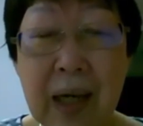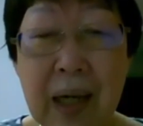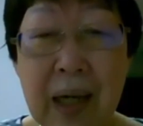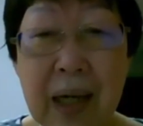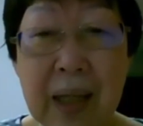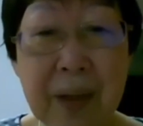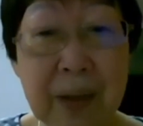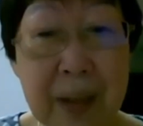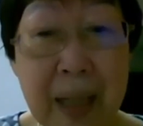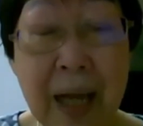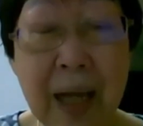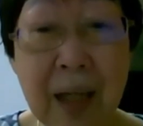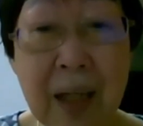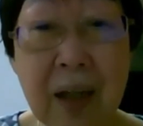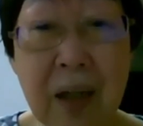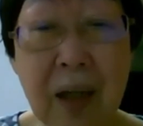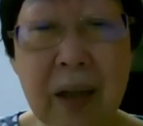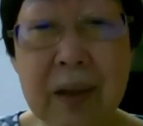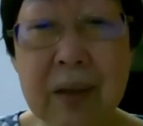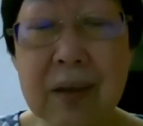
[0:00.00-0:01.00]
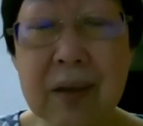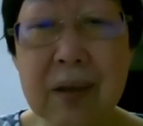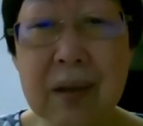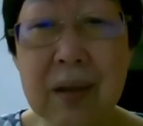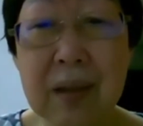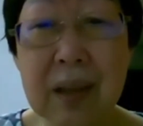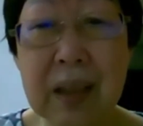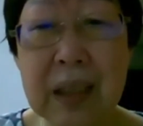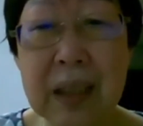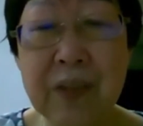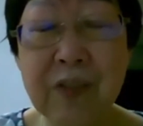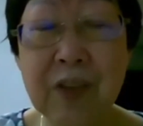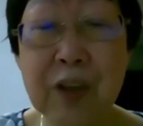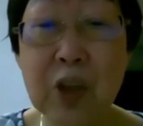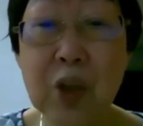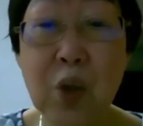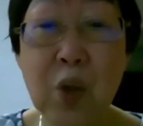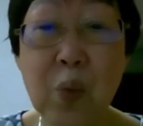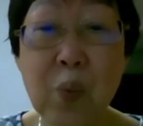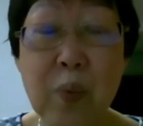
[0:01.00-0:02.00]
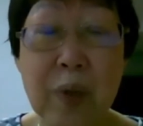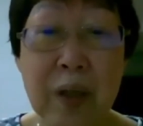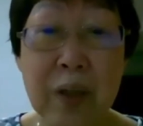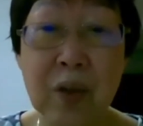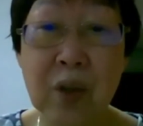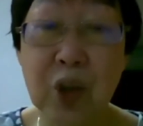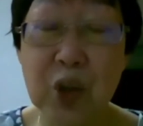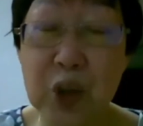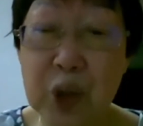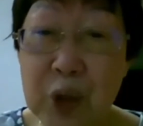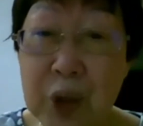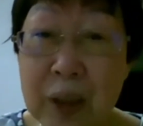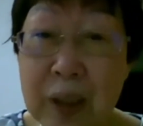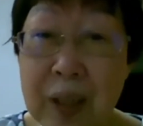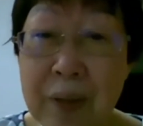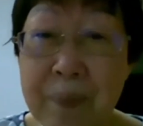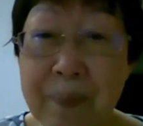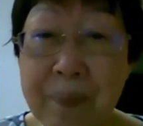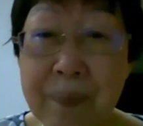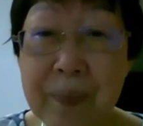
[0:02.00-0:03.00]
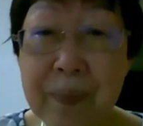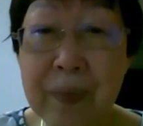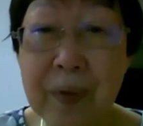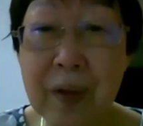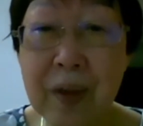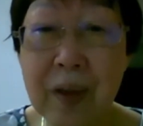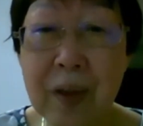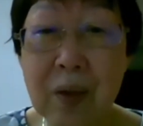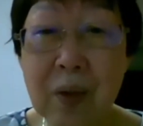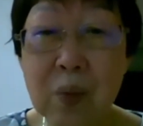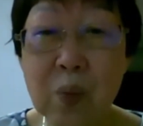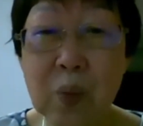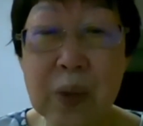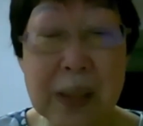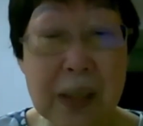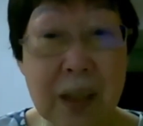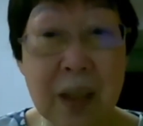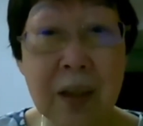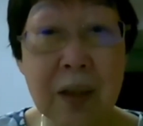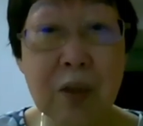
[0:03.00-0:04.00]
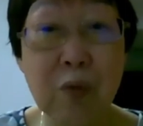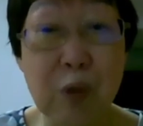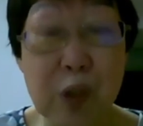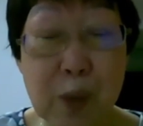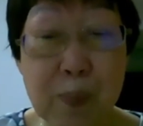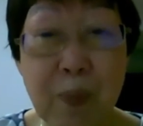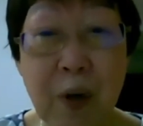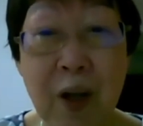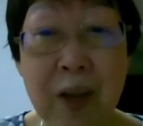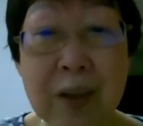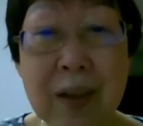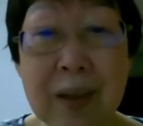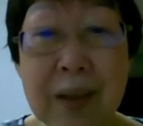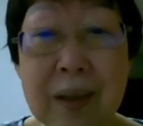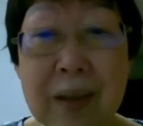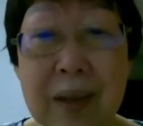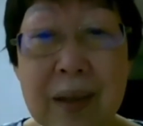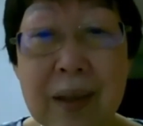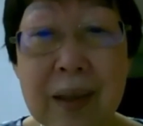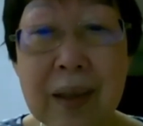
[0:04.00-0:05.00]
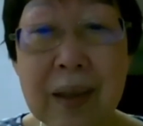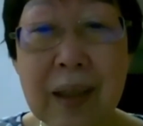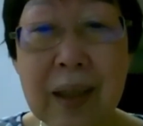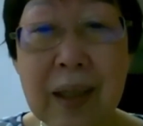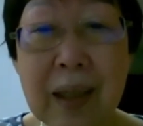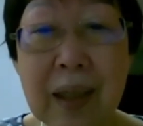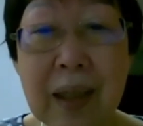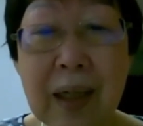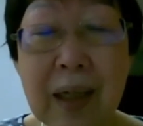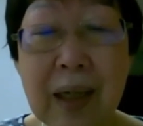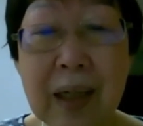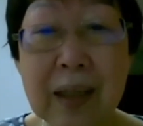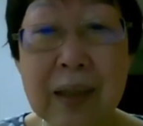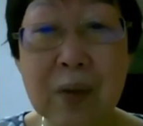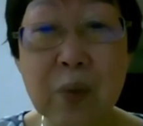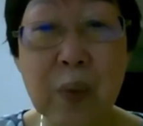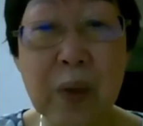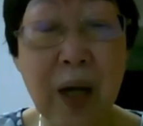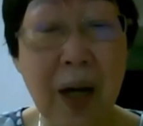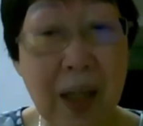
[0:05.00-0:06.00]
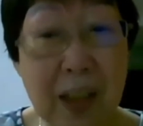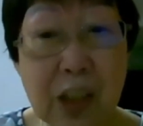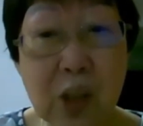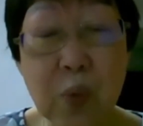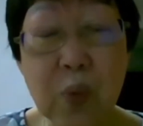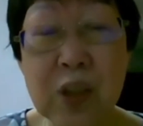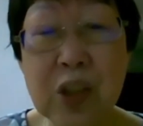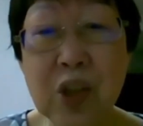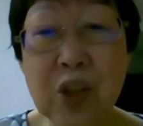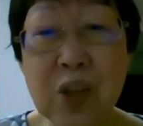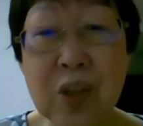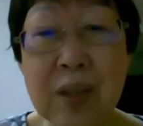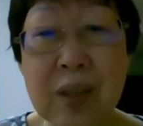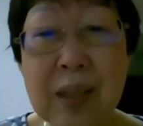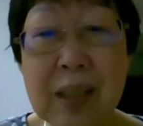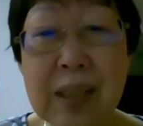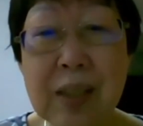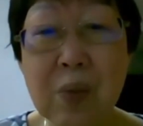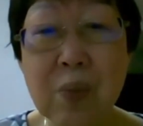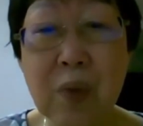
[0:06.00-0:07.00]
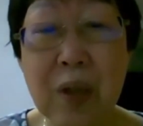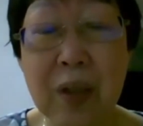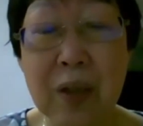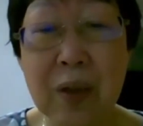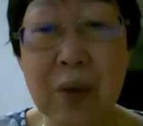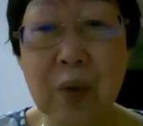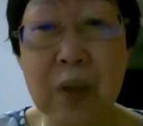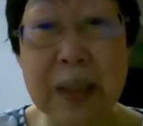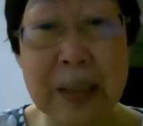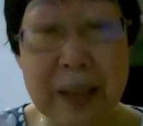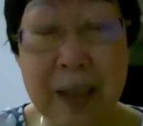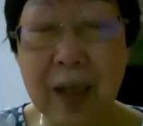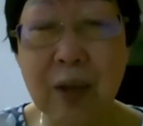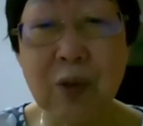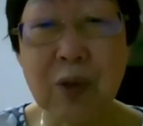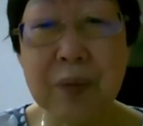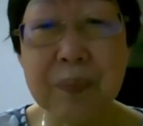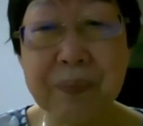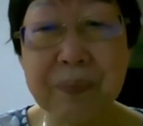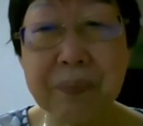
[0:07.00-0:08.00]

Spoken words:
And thank God, even though we're not sure, we still respond and we ask questions when in doubt.